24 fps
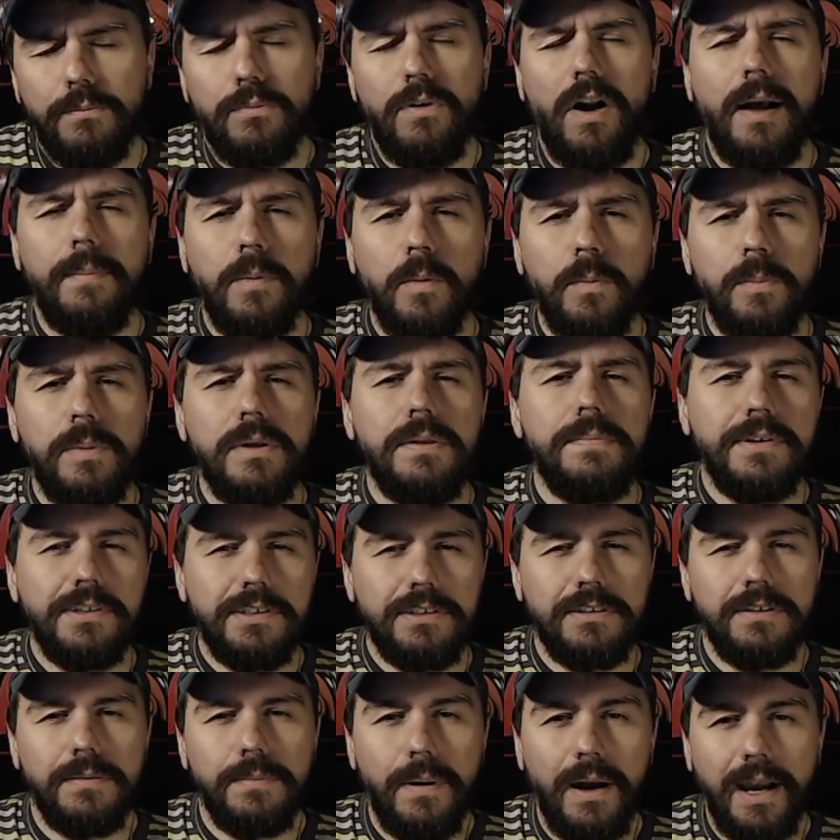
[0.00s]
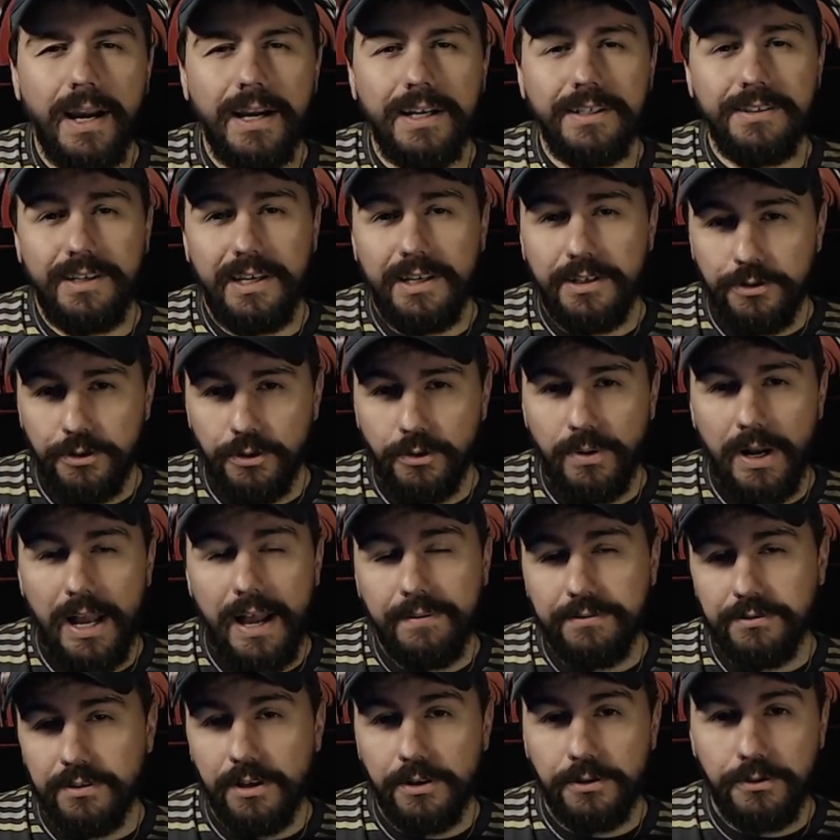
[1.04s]
probably Mista Mines and
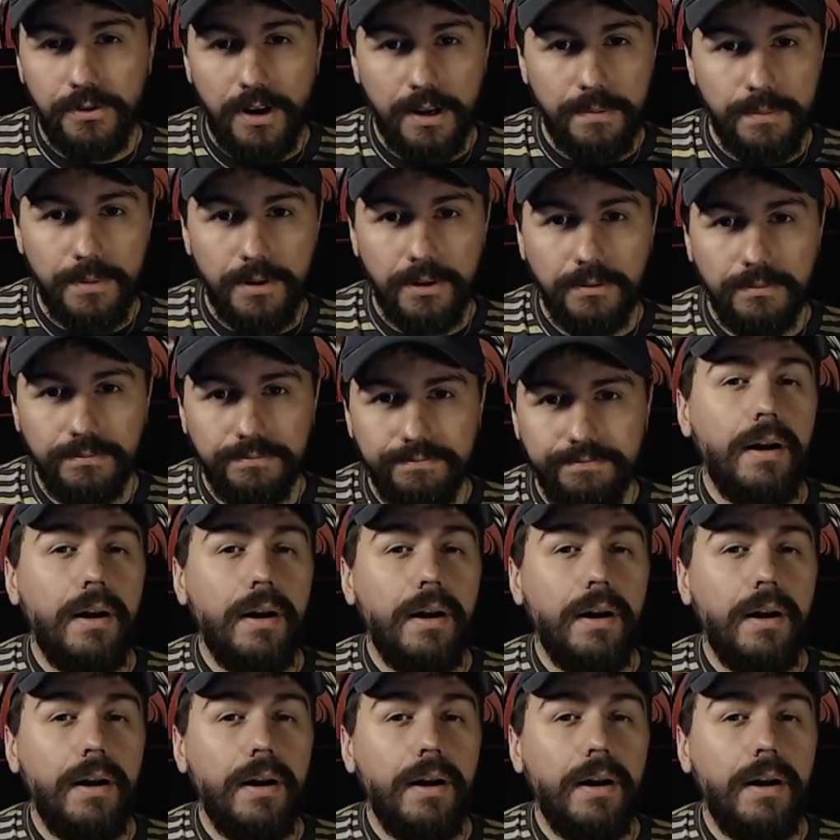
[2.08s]
giraffes on a treadmill,